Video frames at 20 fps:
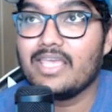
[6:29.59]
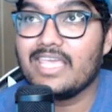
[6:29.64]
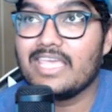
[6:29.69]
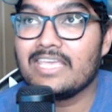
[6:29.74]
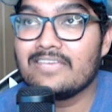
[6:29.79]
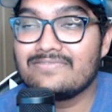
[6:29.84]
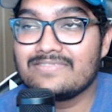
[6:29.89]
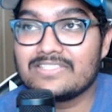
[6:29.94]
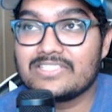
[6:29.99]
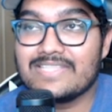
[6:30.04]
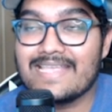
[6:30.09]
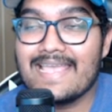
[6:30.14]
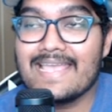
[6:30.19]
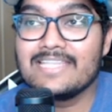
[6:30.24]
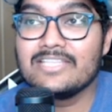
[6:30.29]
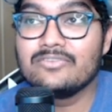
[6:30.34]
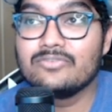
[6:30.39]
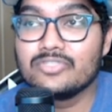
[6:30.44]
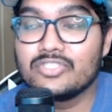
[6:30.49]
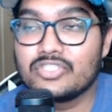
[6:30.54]
if
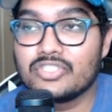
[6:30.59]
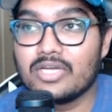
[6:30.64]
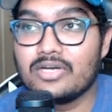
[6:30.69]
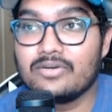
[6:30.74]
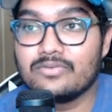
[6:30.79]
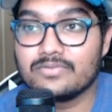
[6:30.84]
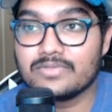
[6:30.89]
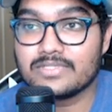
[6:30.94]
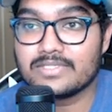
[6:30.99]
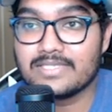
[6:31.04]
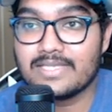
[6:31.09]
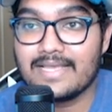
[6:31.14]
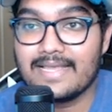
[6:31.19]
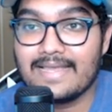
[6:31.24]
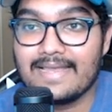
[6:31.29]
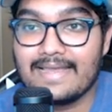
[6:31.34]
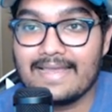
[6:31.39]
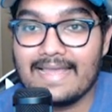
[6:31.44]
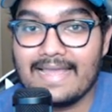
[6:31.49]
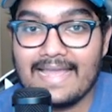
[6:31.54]
Daniel Jones
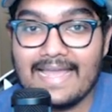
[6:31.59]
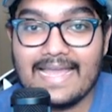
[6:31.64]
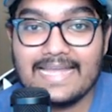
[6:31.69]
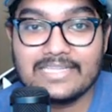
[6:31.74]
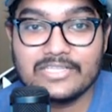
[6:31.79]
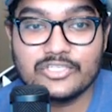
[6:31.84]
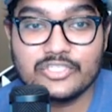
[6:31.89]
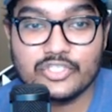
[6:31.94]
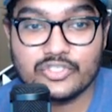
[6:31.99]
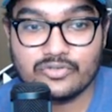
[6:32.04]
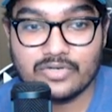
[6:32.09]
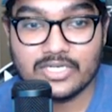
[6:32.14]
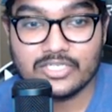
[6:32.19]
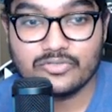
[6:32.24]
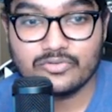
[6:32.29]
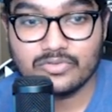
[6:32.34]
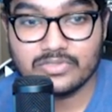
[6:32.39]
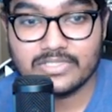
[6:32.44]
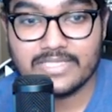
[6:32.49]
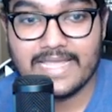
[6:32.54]
had the
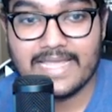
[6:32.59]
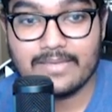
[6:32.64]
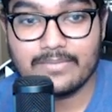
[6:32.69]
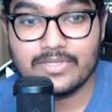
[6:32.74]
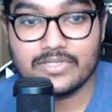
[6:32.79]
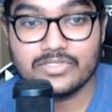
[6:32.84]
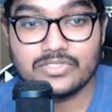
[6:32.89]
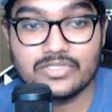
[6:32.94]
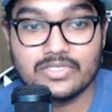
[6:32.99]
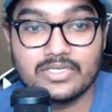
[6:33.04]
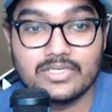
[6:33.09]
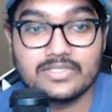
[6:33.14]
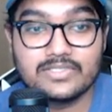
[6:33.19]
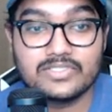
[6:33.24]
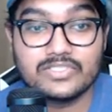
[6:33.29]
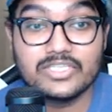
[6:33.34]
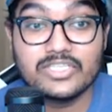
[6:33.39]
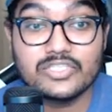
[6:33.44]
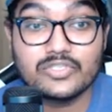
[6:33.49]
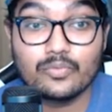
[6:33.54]
structural damage
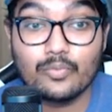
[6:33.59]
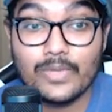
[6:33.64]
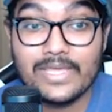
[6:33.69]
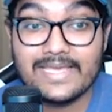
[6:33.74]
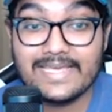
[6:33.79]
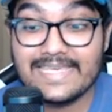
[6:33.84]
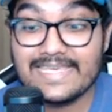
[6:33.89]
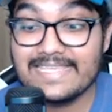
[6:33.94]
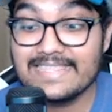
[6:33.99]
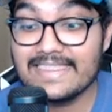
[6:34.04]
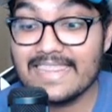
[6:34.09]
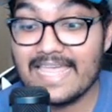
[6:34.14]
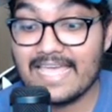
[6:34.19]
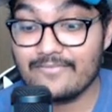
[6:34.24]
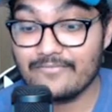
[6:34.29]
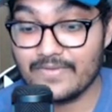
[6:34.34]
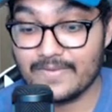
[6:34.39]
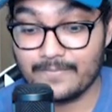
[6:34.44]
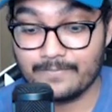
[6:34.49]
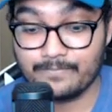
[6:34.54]
since week
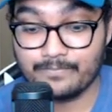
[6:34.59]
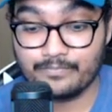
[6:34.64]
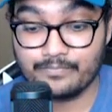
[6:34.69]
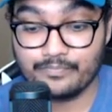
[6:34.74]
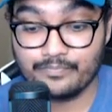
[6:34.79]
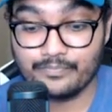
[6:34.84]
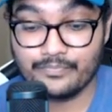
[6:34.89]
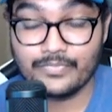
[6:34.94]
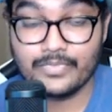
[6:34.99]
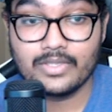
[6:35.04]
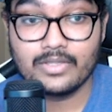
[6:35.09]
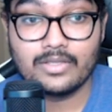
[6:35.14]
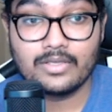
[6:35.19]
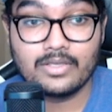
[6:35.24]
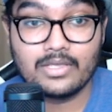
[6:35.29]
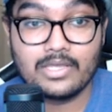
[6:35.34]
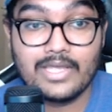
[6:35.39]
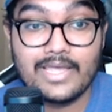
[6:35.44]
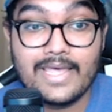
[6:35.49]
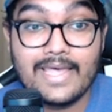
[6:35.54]
11,
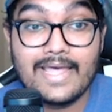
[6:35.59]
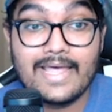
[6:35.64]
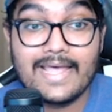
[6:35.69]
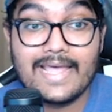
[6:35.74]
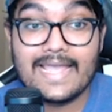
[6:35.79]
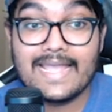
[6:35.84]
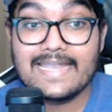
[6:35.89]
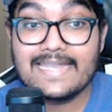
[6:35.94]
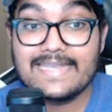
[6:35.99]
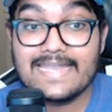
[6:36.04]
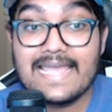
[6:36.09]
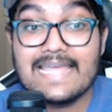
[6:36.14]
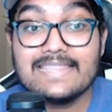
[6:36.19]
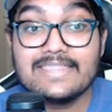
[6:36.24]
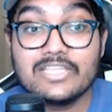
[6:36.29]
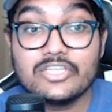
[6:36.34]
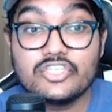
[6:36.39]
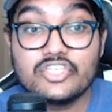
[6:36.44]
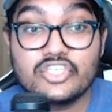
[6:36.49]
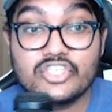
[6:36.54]
and
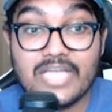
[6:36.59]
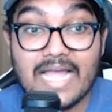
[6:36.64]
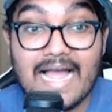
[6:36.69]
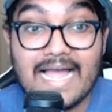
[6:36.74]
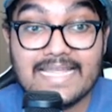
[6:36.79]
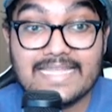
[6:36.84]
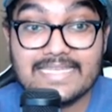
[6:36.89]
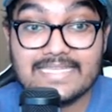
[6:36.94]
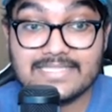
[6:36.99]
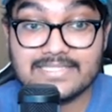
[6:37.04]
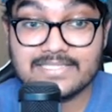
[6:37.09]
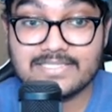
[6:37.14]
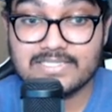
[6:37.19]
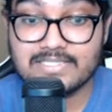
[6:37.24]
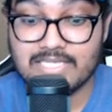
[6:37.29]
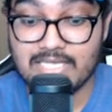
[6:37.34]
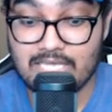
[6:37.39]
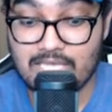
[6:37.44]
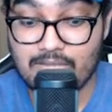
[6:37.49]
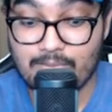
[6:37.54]
then the
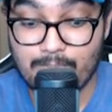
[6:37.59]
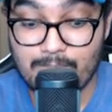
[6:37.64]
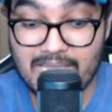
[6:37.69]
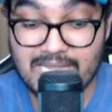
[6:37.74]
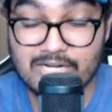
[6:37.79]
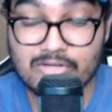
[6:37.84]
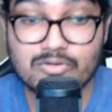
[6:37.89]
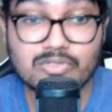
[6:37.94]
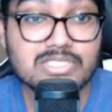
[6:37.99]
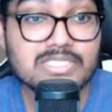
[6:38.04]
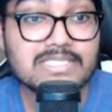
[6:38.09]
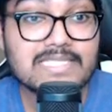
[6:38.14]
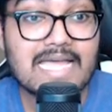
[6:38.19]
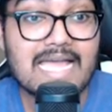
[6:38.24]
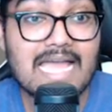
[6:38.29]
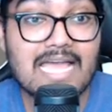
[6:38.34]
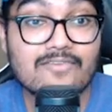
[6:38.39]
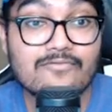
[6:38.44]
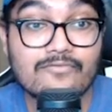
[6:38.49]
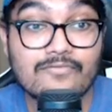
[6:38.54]
Giants, medical
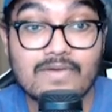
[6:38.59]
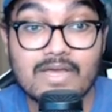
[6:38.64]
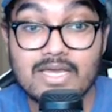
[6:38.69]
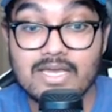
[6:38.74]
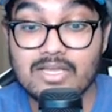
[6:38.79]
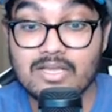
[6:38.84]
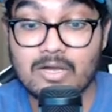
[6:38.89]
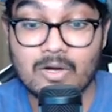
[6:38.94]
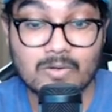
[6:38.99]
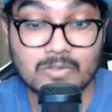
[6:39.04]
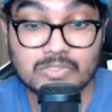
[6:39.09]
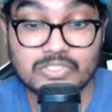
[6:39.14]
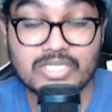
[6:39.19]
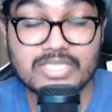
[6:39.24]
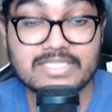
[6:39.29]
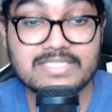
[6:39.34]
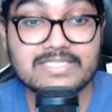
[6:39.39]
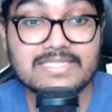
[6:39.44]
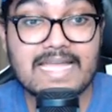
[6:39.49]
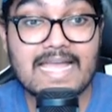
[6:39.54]
staff,
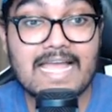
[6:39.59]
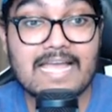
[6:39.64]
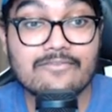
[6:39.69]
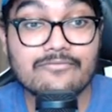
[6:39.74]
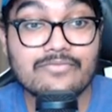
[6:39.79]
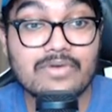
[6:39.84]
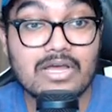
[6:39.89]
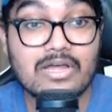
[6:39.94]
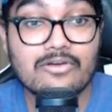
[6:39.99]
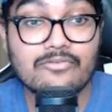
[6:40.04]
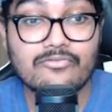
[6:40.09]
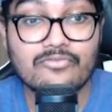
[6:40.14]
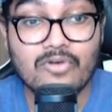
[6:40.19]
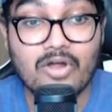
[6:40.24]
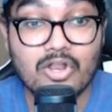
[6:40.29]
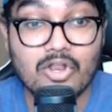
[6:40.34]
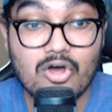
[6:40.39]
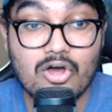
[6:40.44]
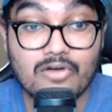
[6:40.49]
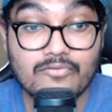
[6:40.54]
coaching staff,
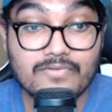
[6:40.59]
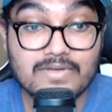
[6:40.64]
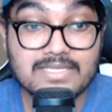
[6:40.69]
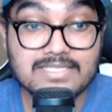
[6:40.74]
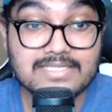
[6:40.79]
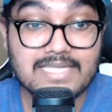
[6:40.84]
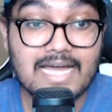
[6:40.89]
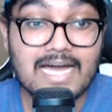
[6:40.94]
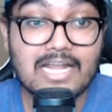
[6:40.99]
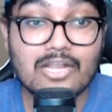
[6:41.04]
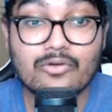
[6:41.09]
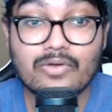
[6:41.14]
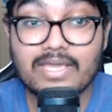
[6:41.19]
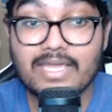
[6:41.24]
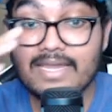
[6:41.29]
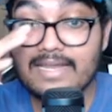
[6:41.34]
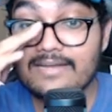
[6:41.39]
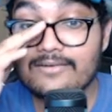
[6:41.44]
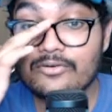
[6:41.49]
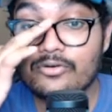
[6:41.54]
front office, I don't
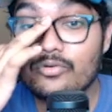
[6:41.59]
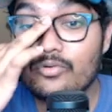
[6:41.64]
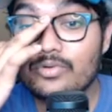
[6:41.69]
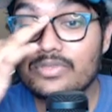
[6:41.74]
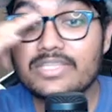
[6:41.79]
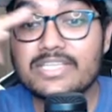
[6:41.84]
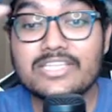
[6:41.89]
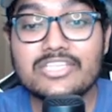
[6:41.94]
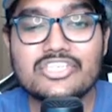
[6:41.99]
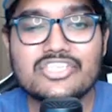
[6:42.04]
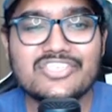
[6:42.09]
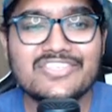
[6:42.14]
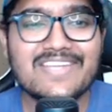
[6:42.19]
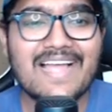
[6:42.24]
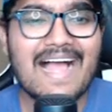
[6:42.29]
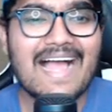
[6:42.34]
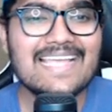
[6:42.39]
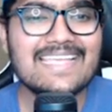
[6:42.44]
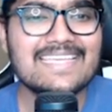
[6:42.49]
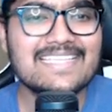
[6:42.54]
care who, the
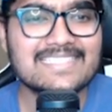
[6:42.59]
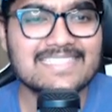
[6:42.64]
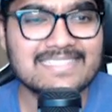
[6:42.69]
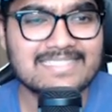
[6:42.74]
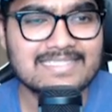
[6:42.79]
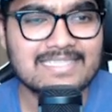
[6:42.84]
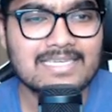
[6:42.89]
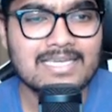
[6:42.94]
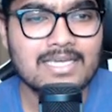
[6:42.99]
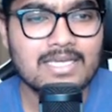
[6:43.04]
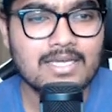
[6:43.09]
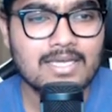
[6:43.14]
Giants,